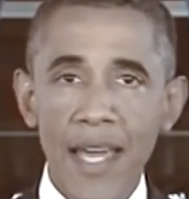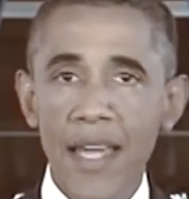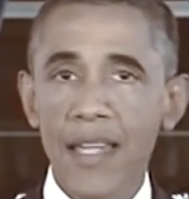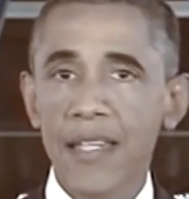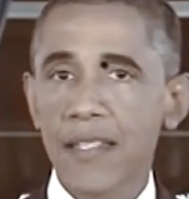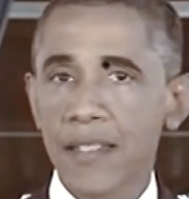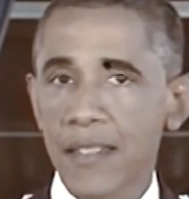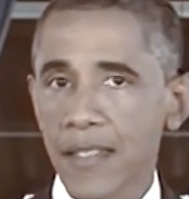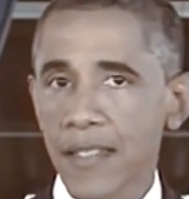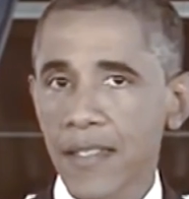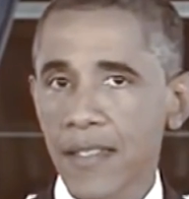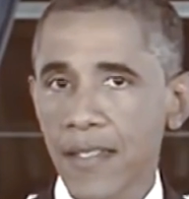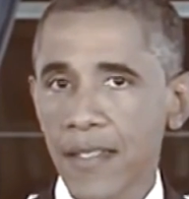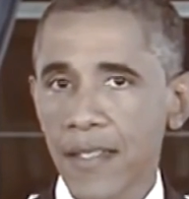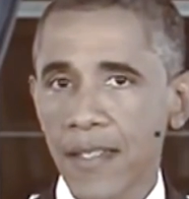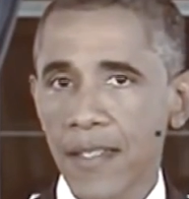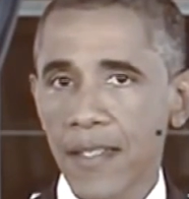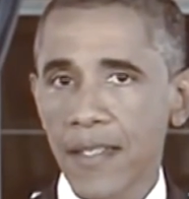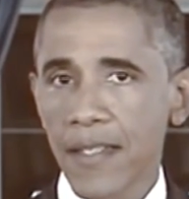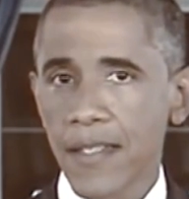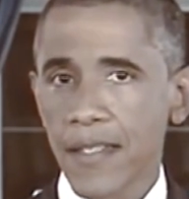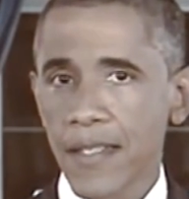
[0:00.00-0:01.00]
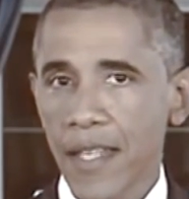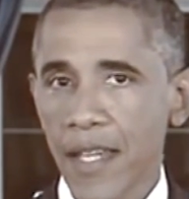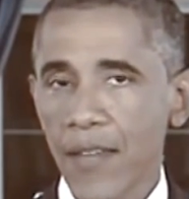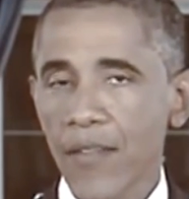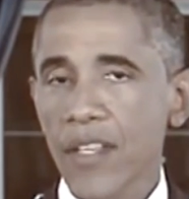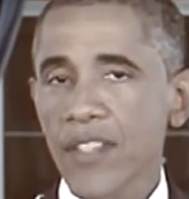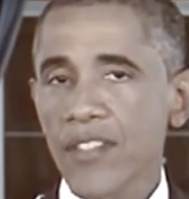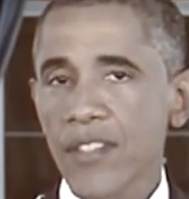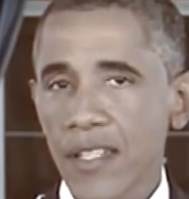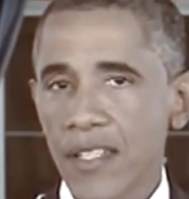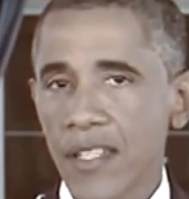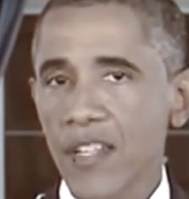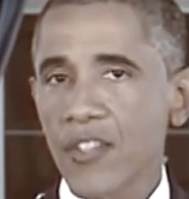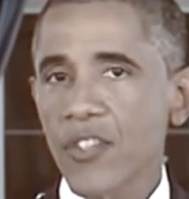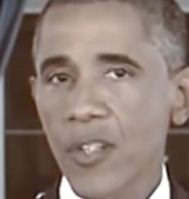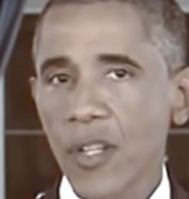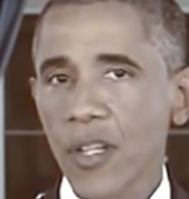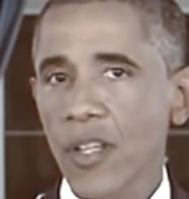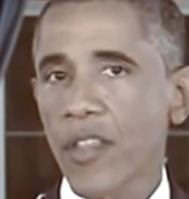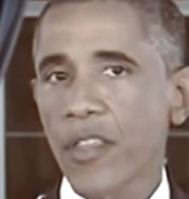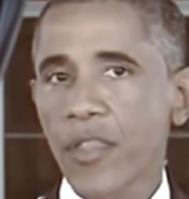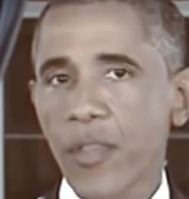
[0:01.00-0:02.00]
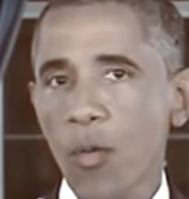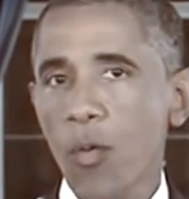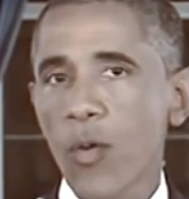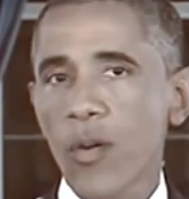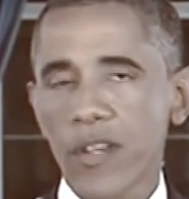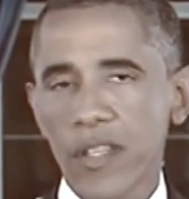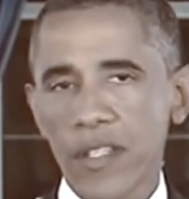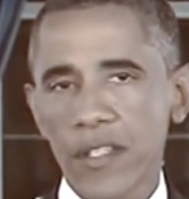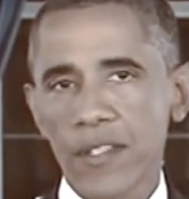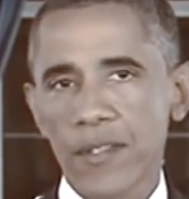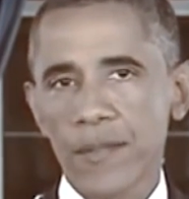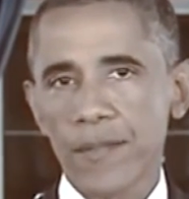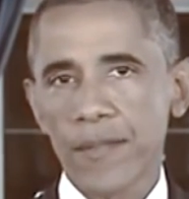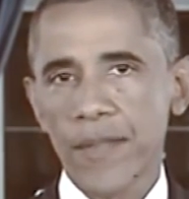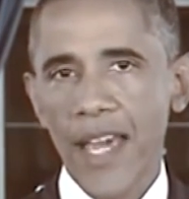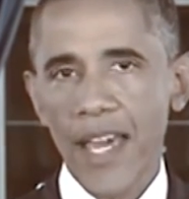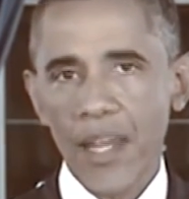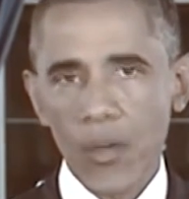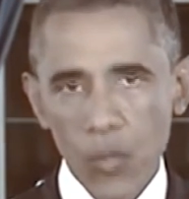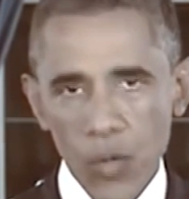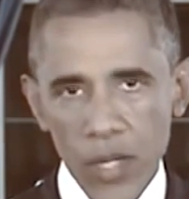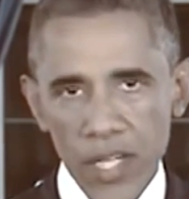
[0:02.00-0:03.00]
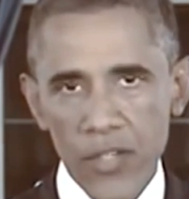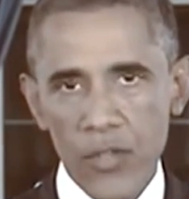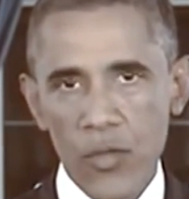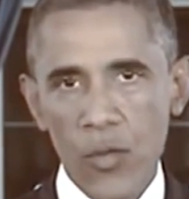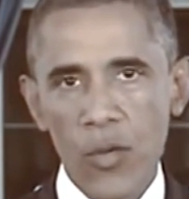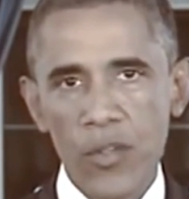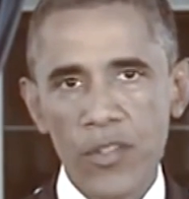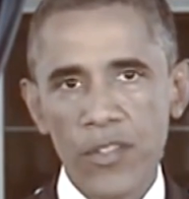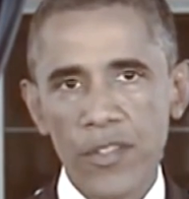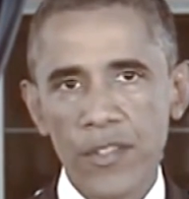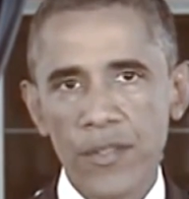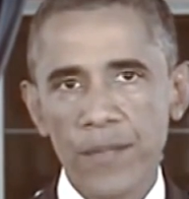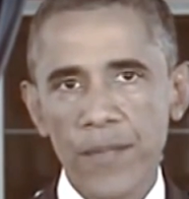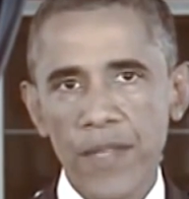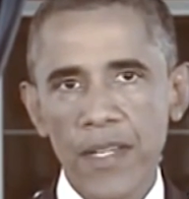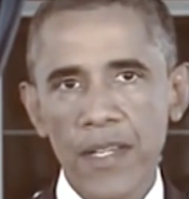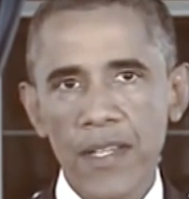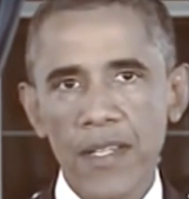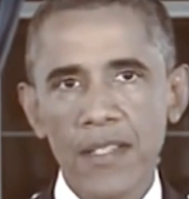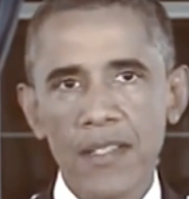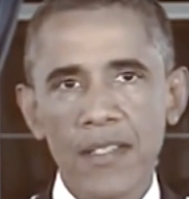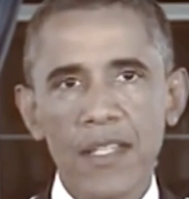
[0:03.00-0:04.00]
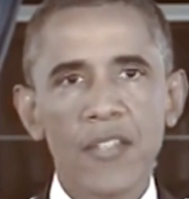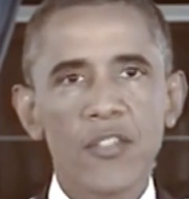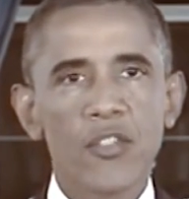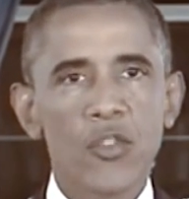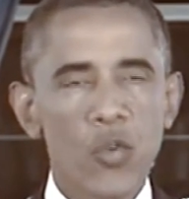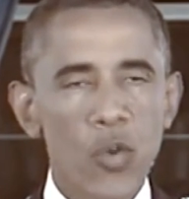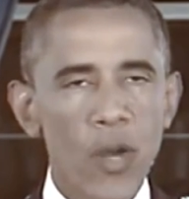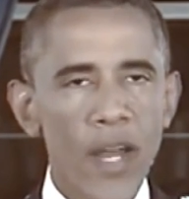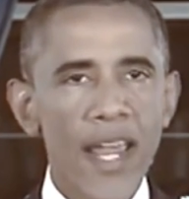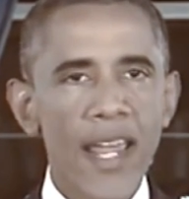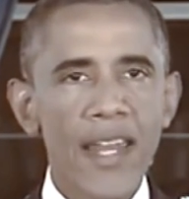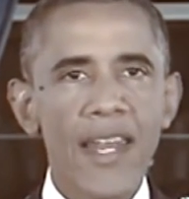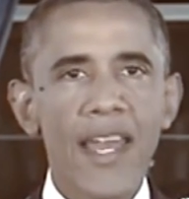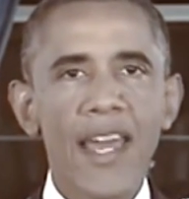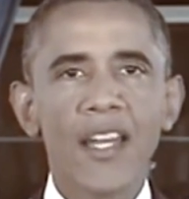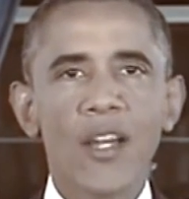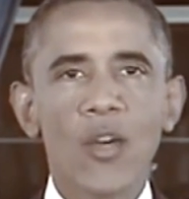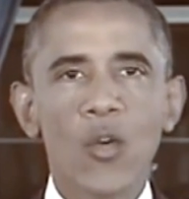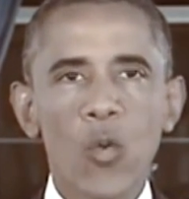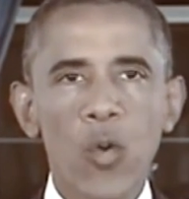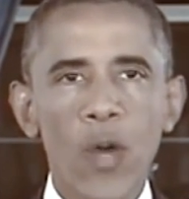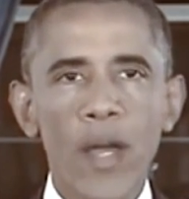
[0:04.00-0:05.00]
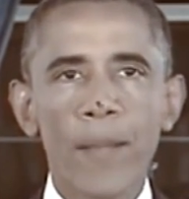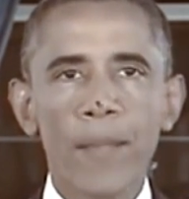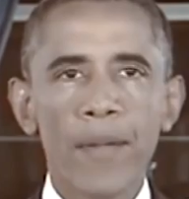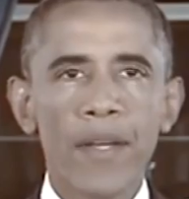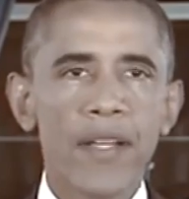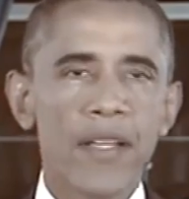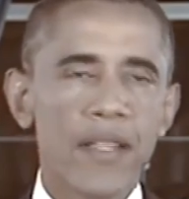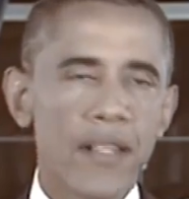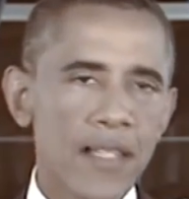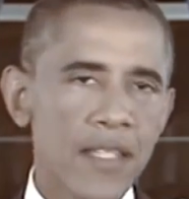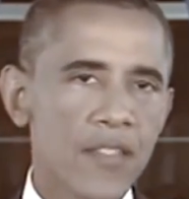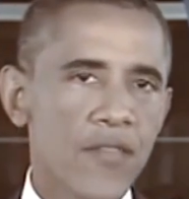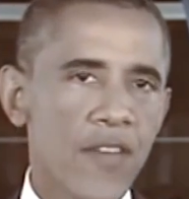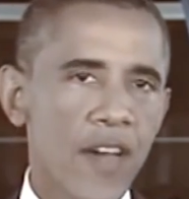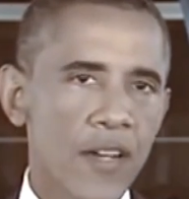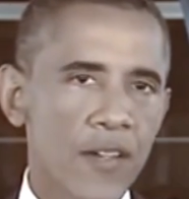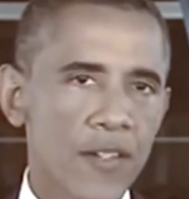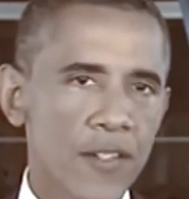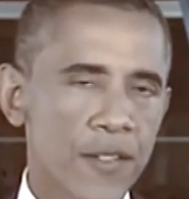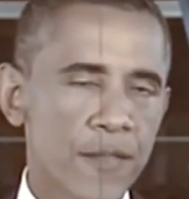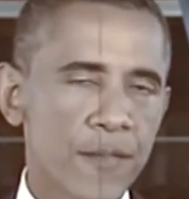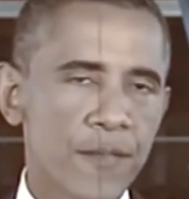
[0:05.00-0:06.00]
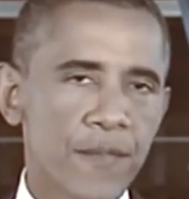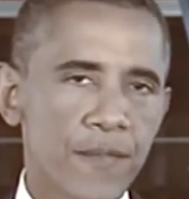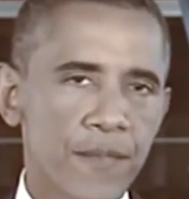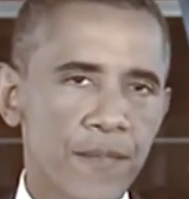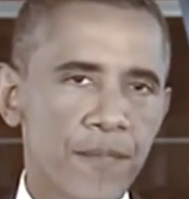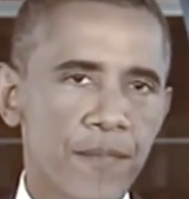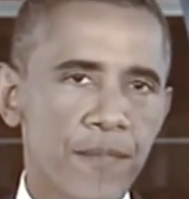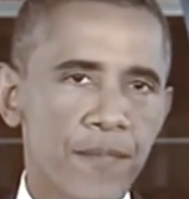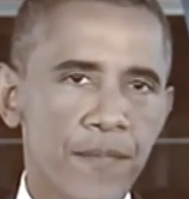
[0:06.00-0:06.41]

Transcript: again to give us additional authorities and resources to train and equip these fighters.